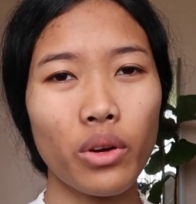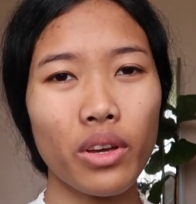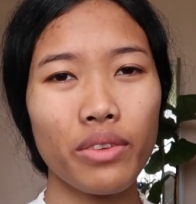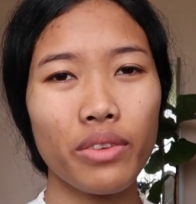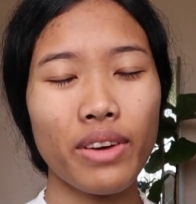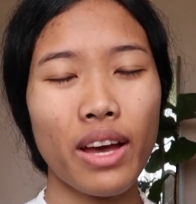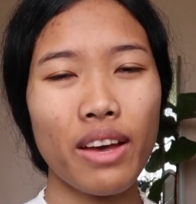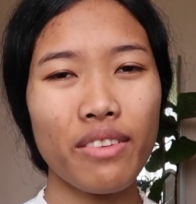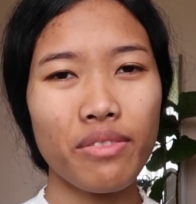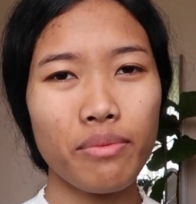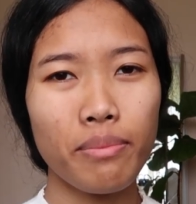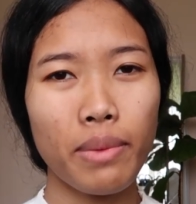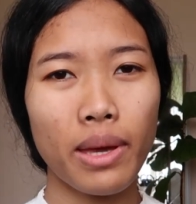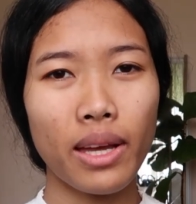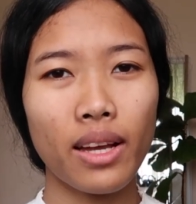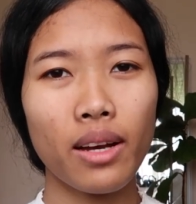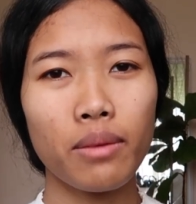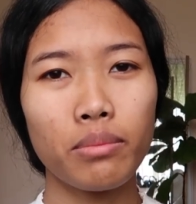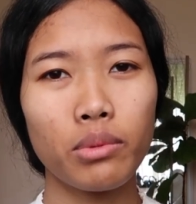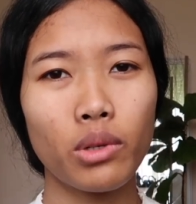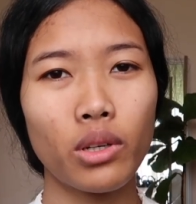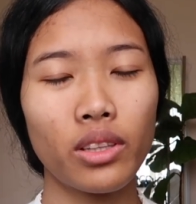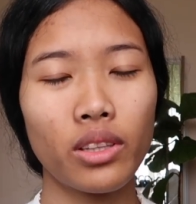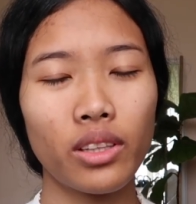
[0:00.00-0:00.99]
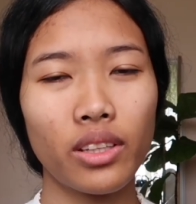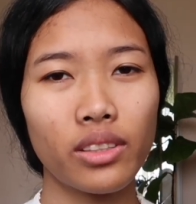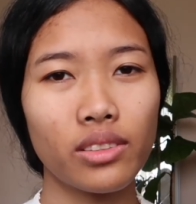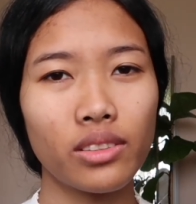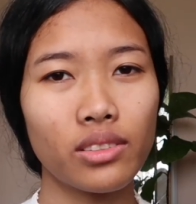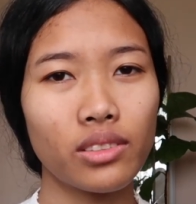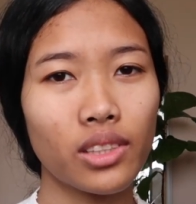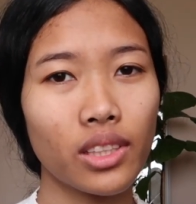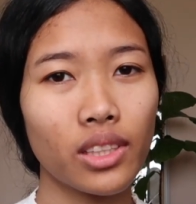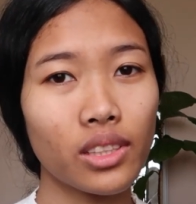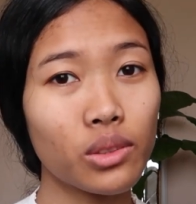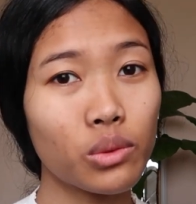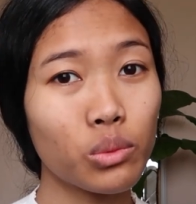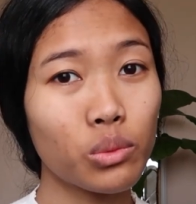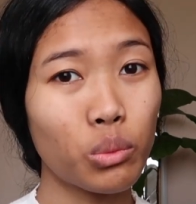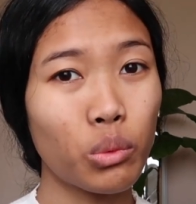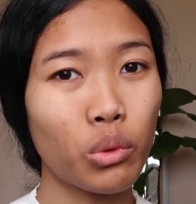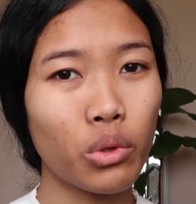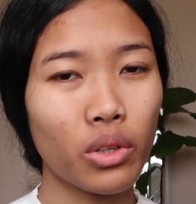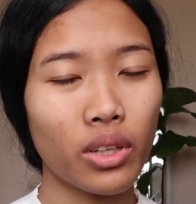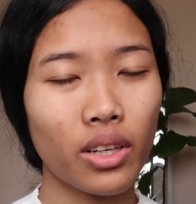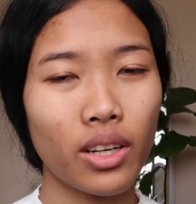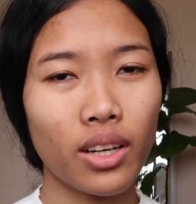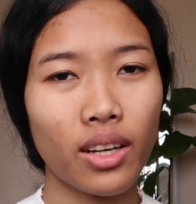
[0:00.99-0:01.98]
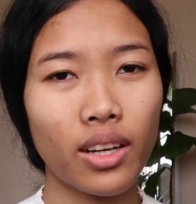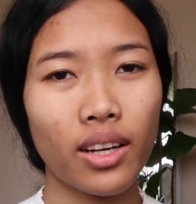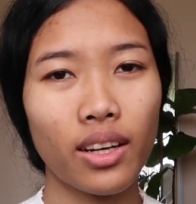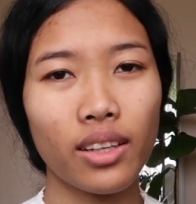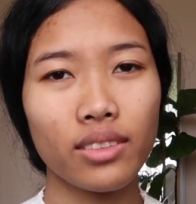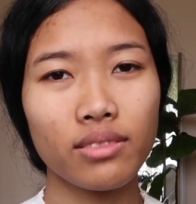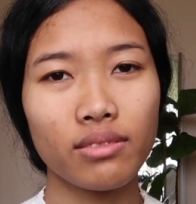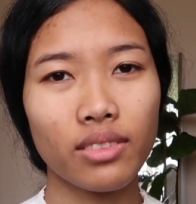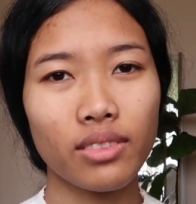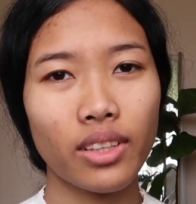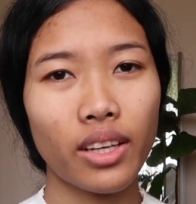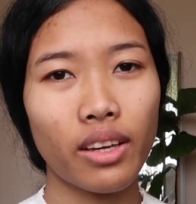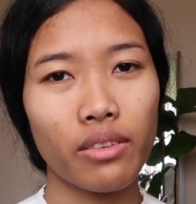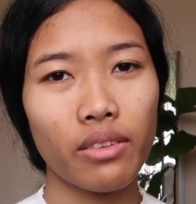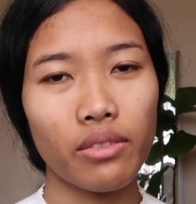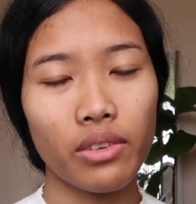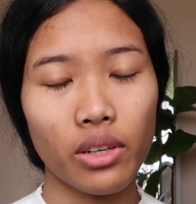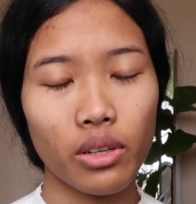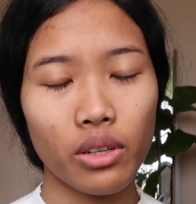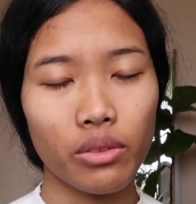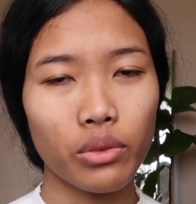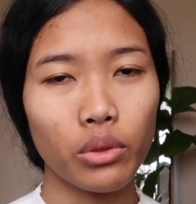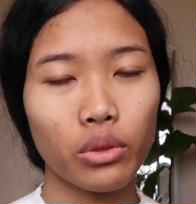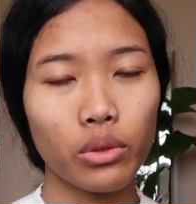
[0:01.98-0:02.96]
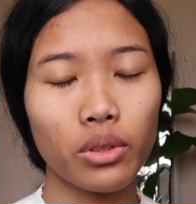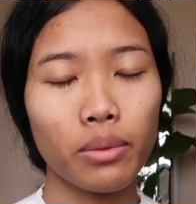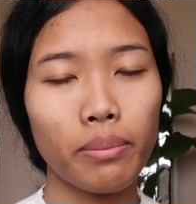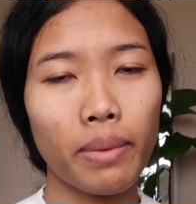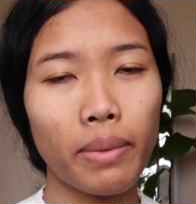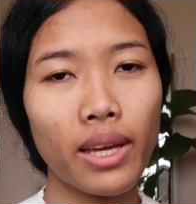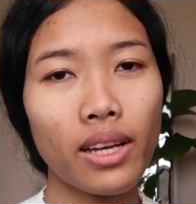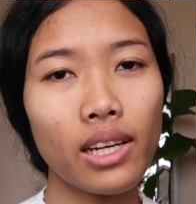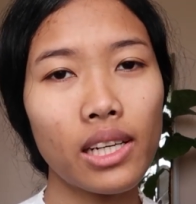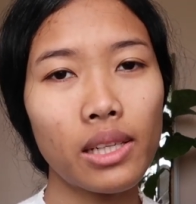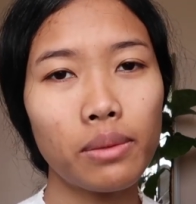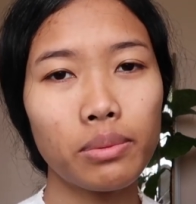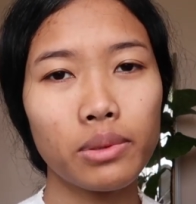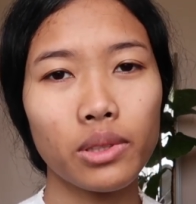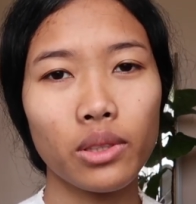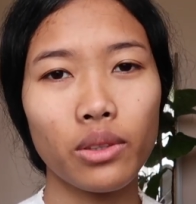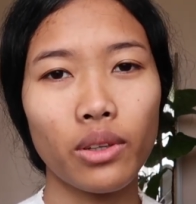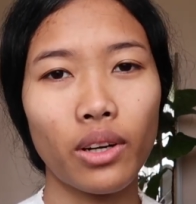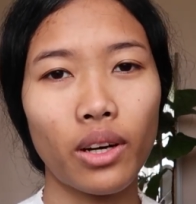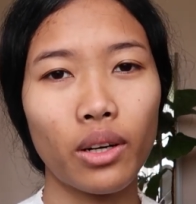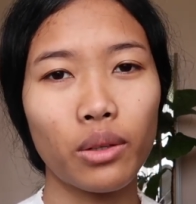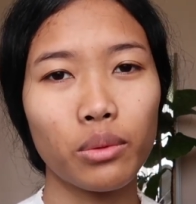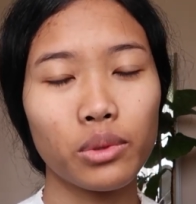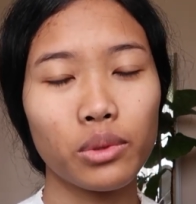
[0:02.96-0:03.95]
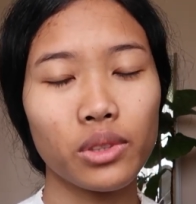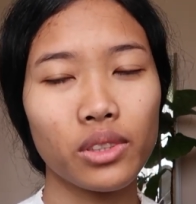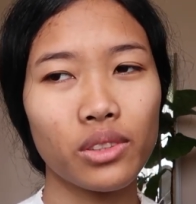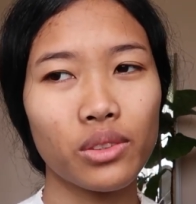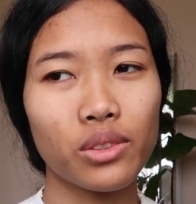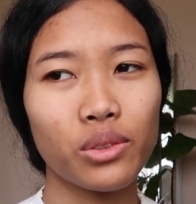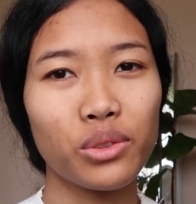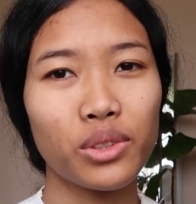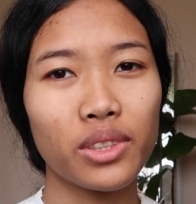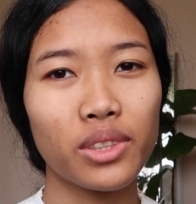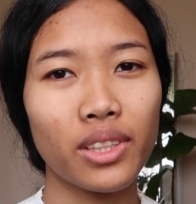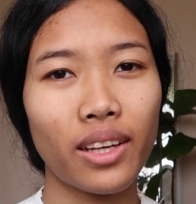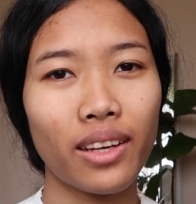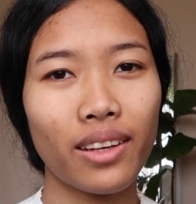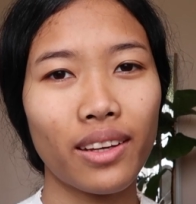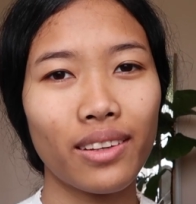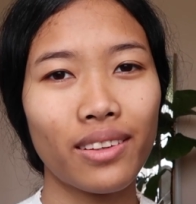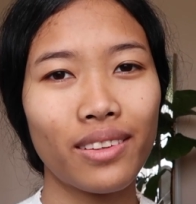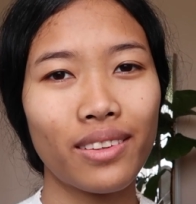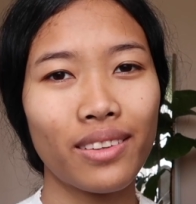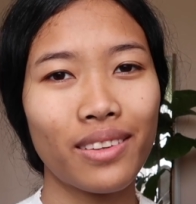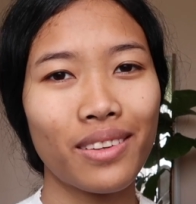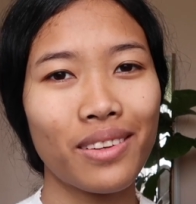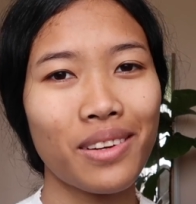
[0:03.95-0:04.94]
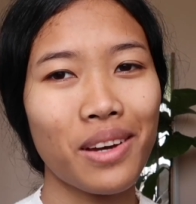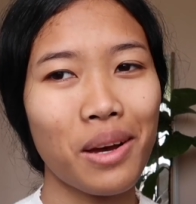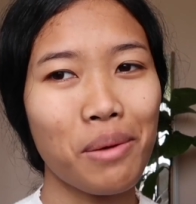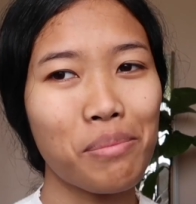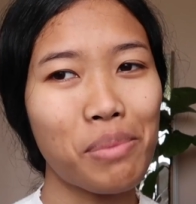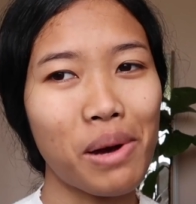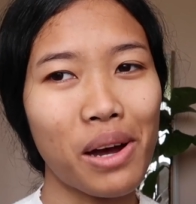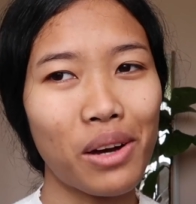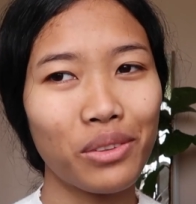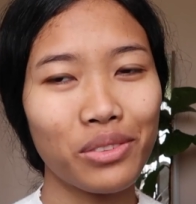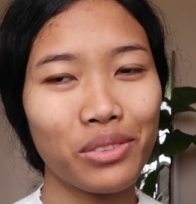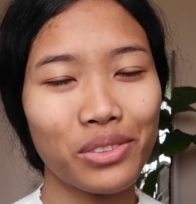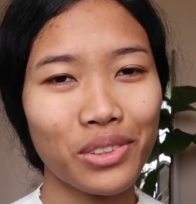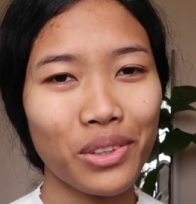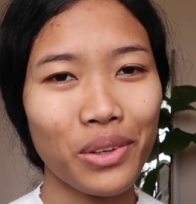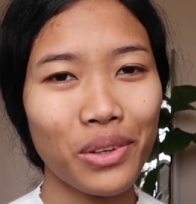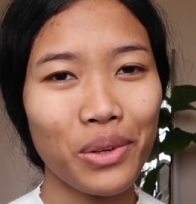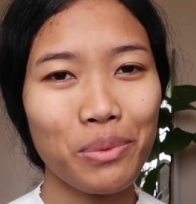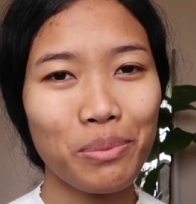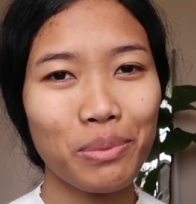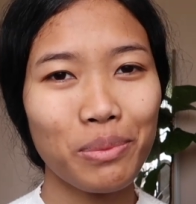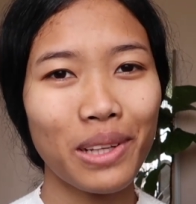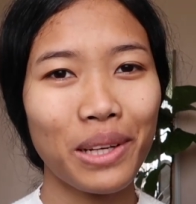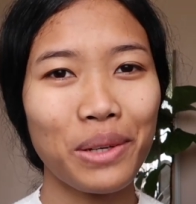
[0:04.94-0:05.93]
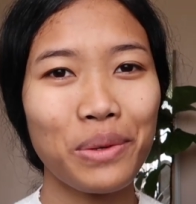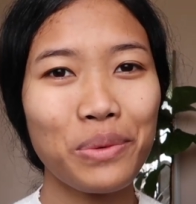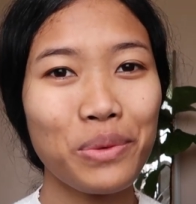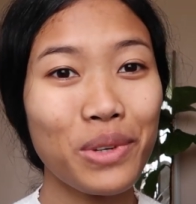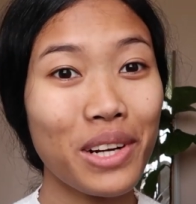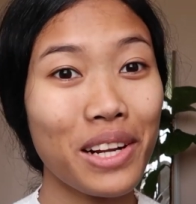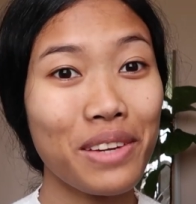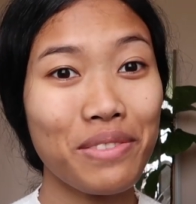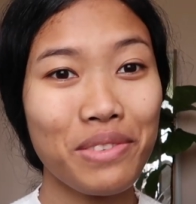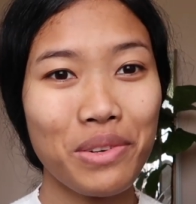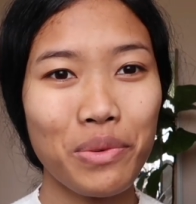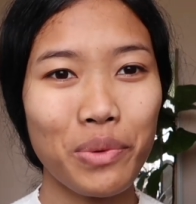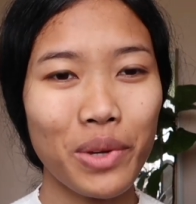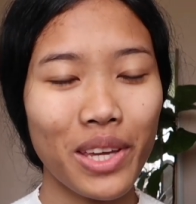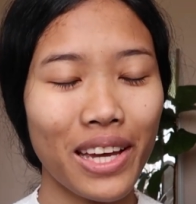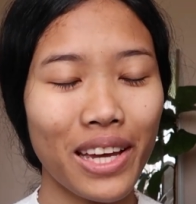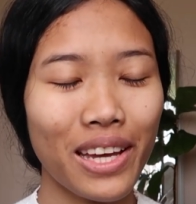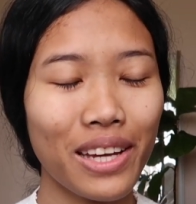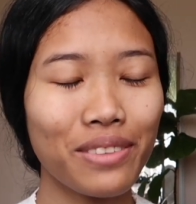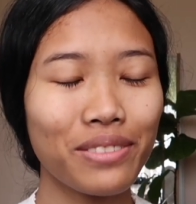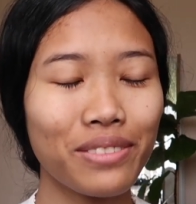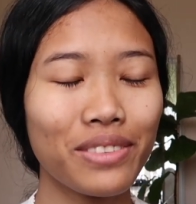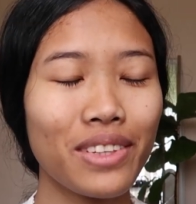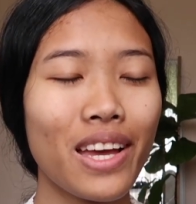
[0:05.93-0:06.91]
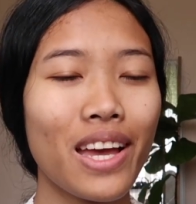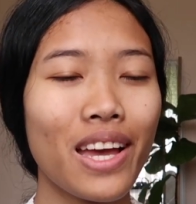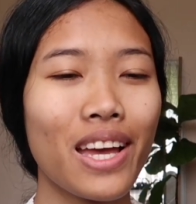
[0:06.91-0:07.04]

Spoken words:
Or if I have makeup on, then just water. I can't get rid of all the makeup, so I'll just use like a bar of soap, like whatever we have.